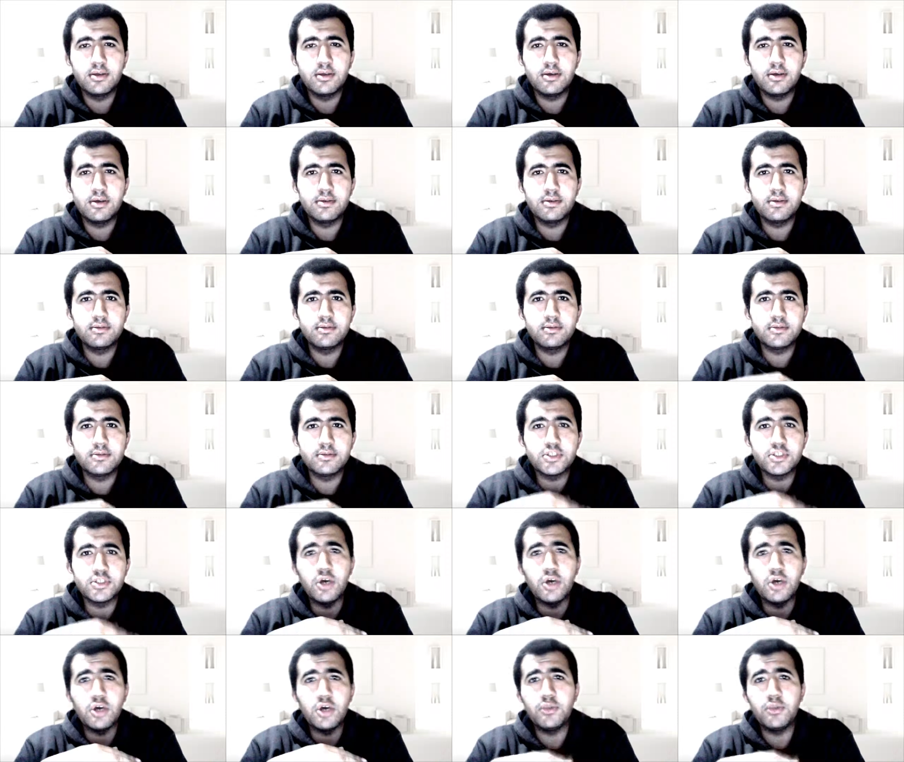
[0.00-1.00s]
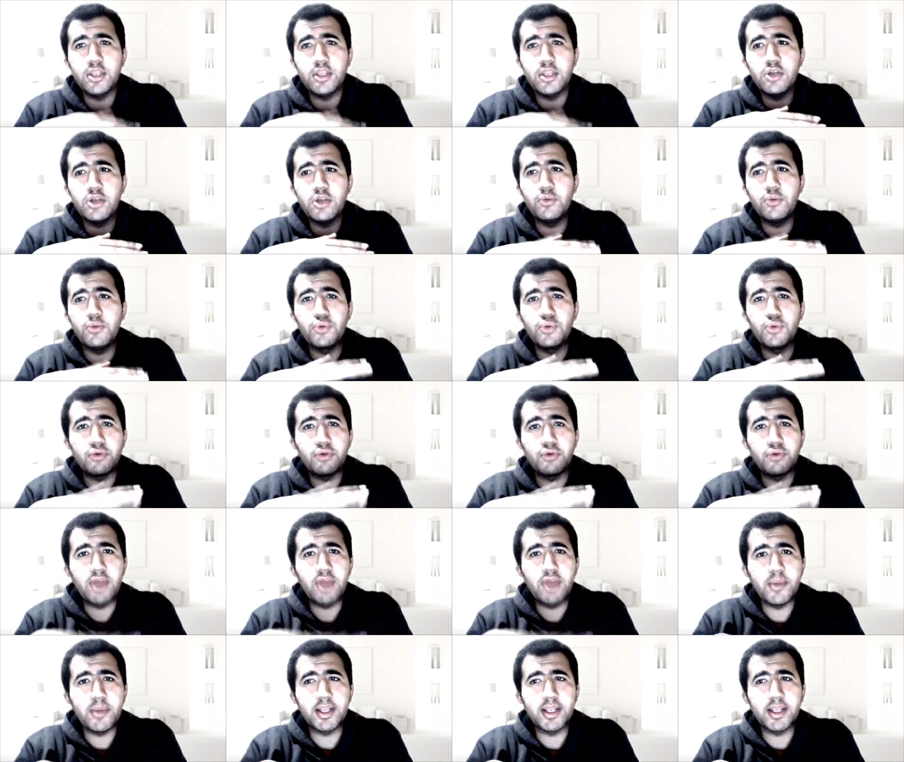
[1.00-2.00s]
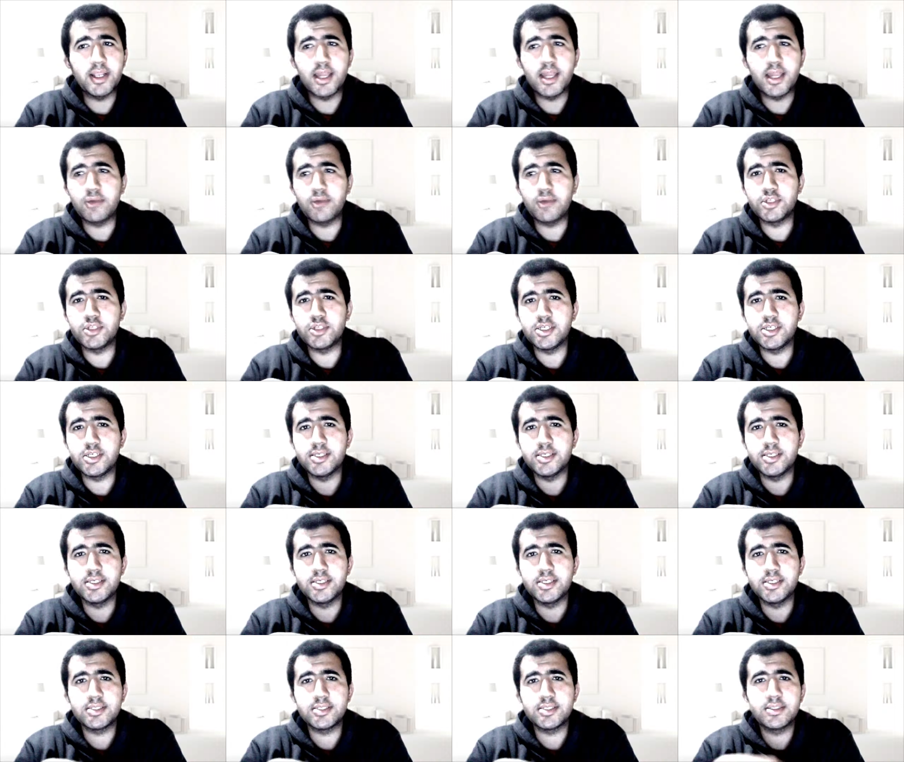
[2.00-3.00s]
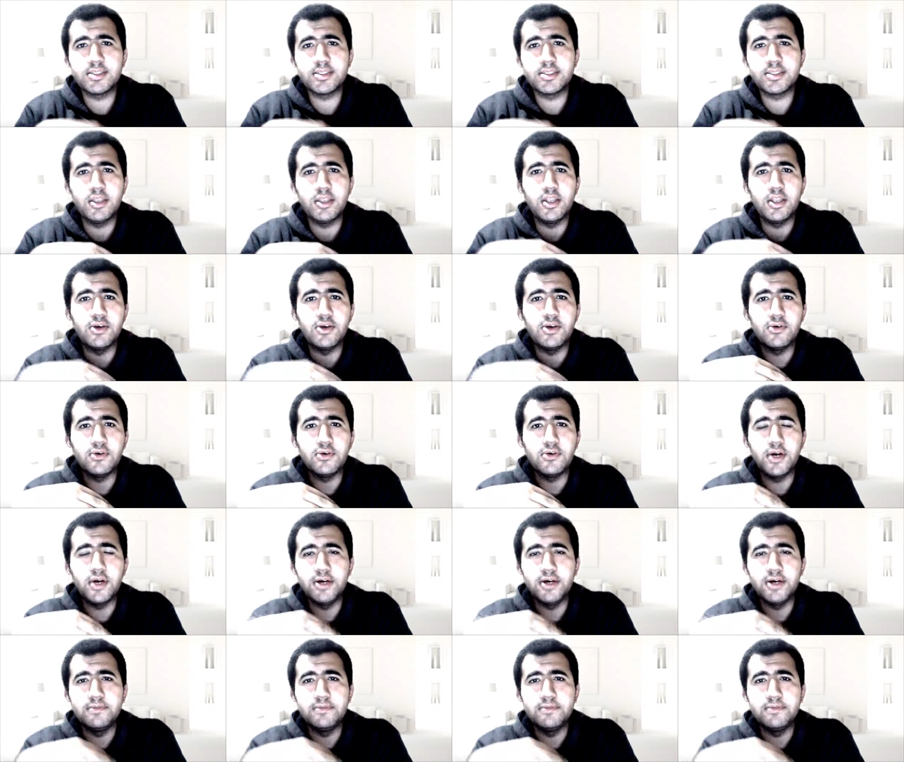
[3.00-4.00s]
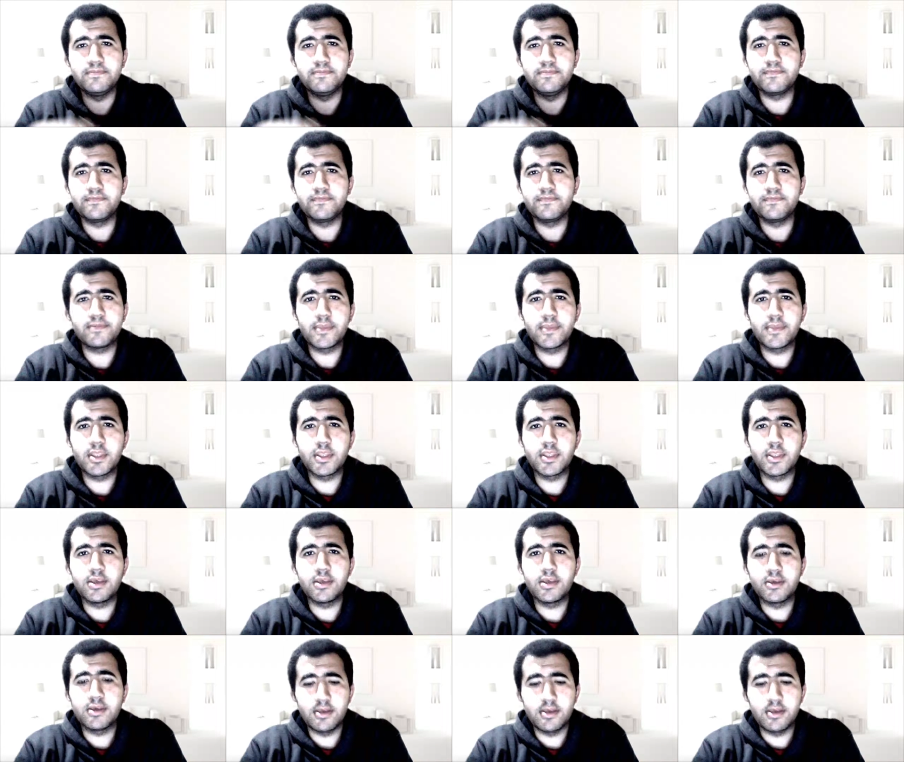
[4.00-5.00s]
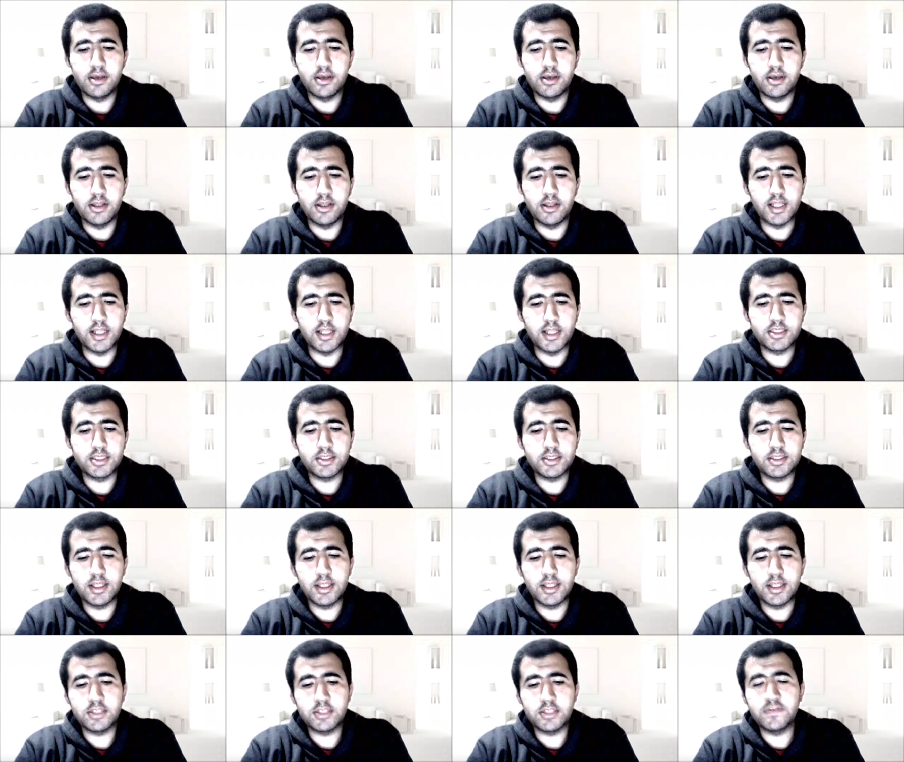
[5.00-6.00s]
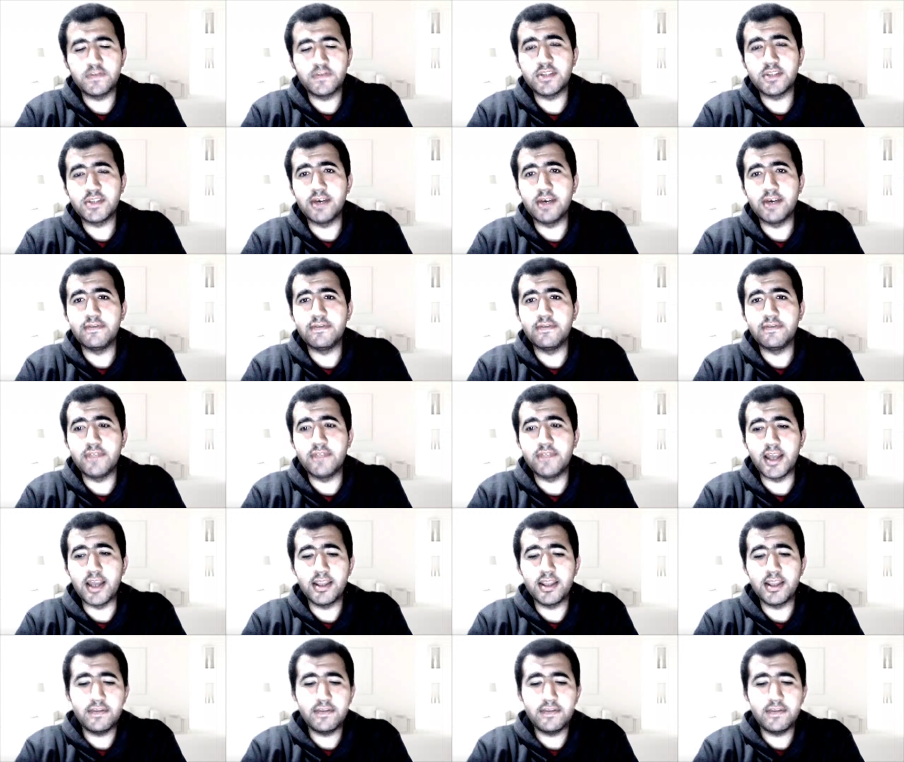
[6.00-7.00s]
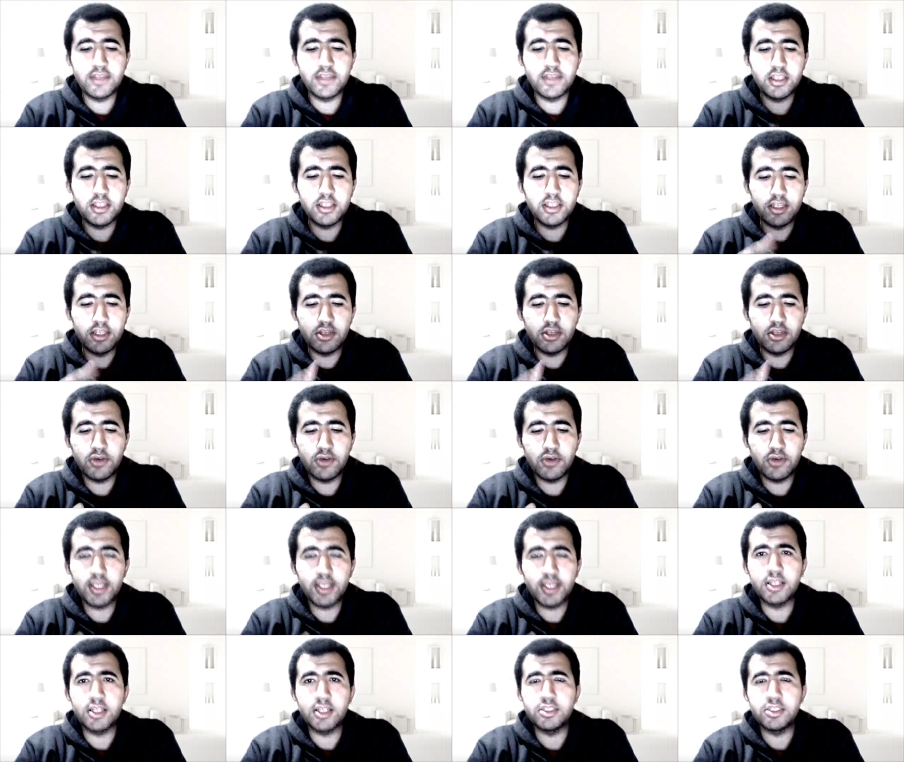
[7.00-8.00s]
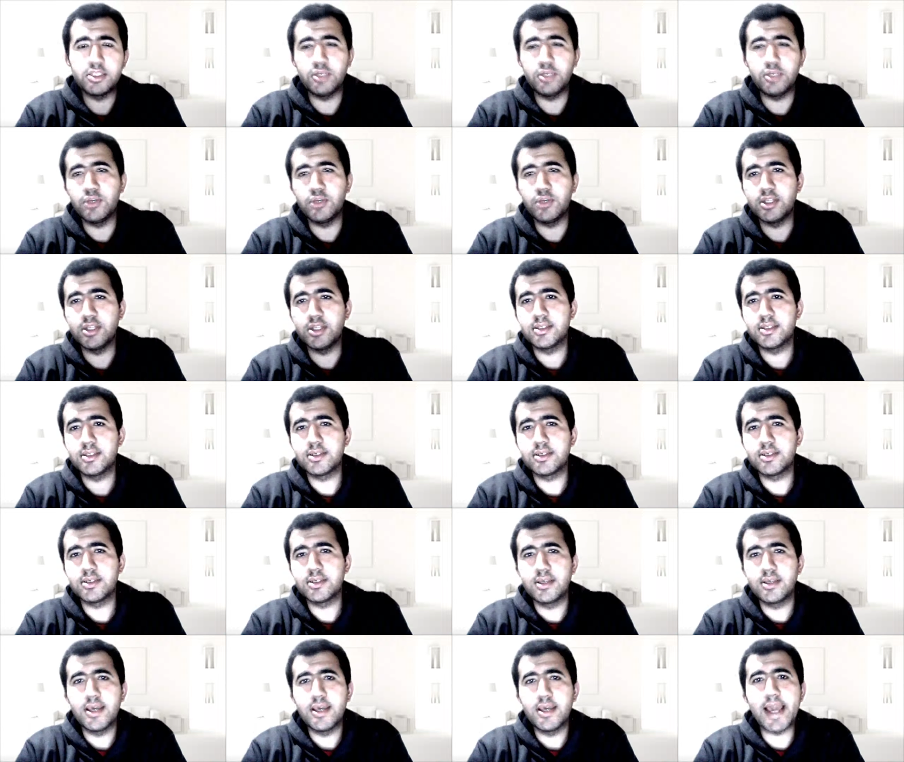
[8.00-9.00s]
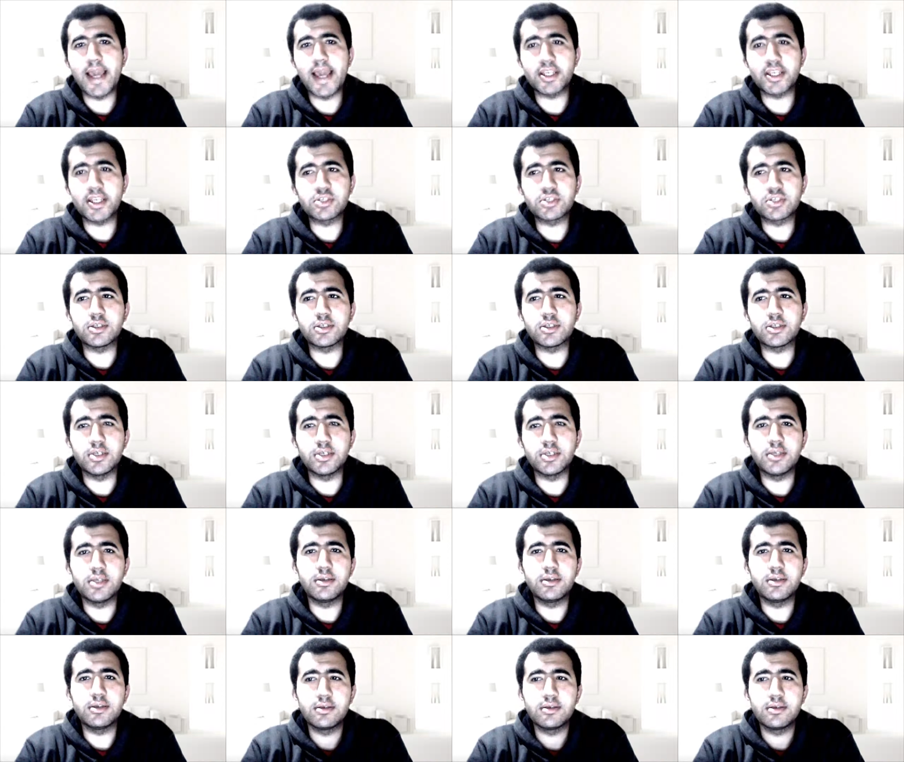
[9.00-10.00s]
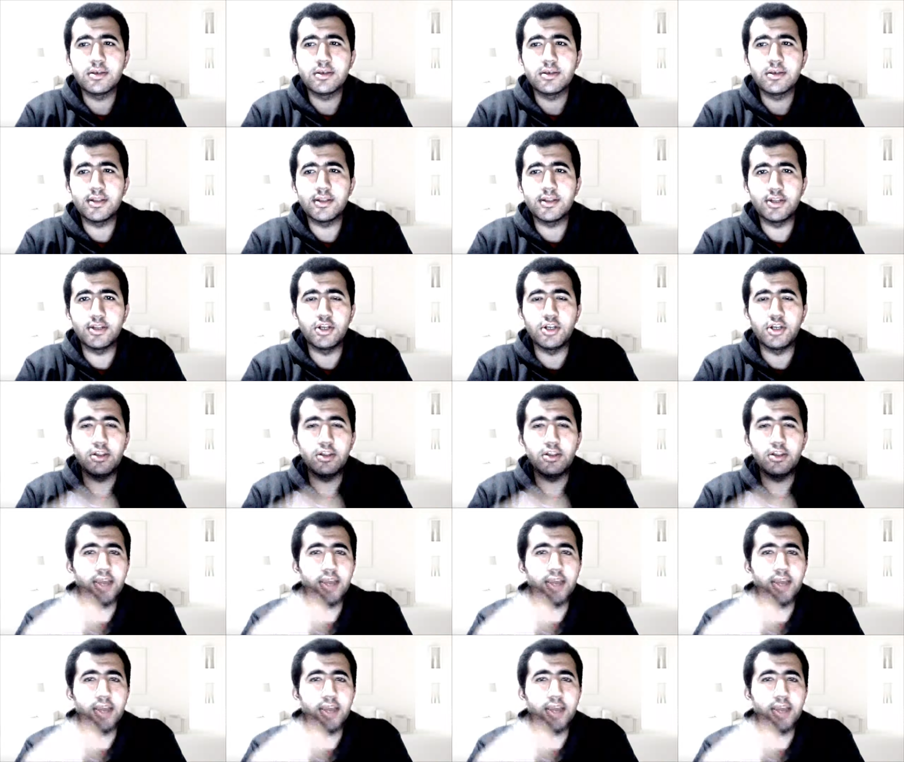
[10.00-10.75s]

so they know programming languages, they know um, uh, lots lots of stuff that if they didn't know English, they wouldn't actually learn all that.